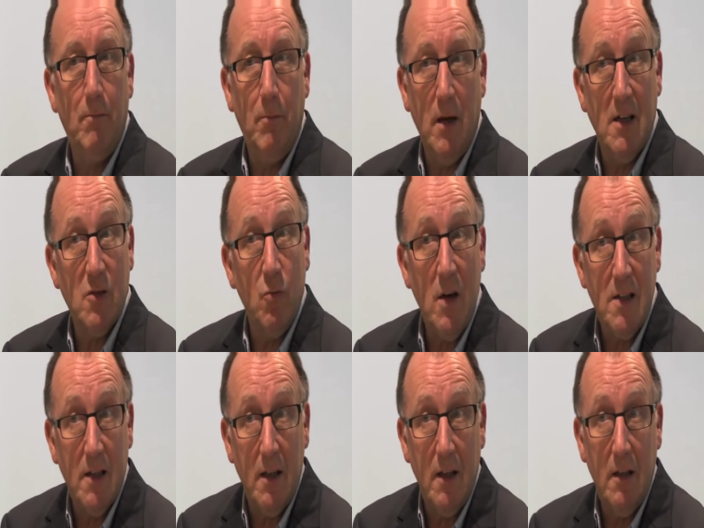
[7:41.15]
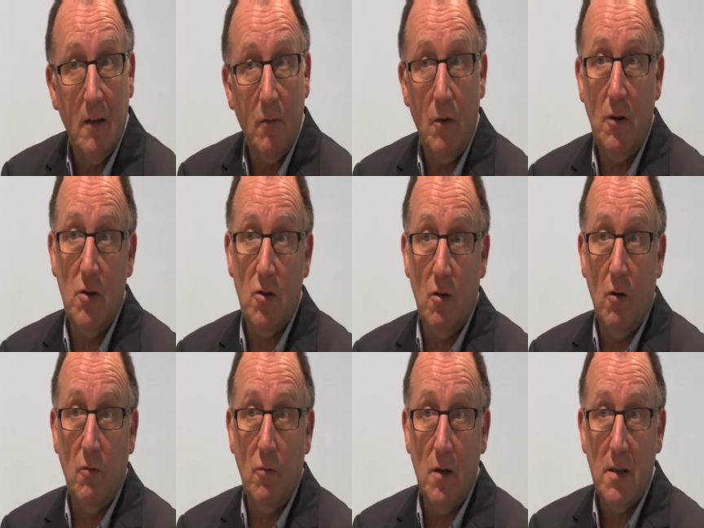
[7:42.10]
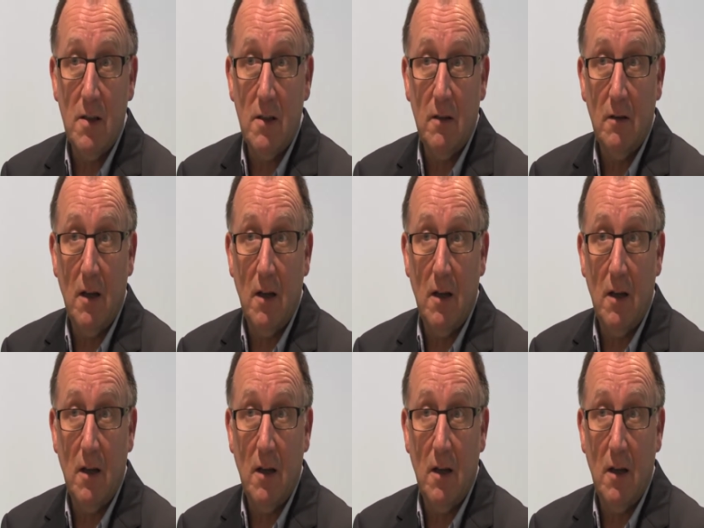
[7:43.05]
be as risky with the genres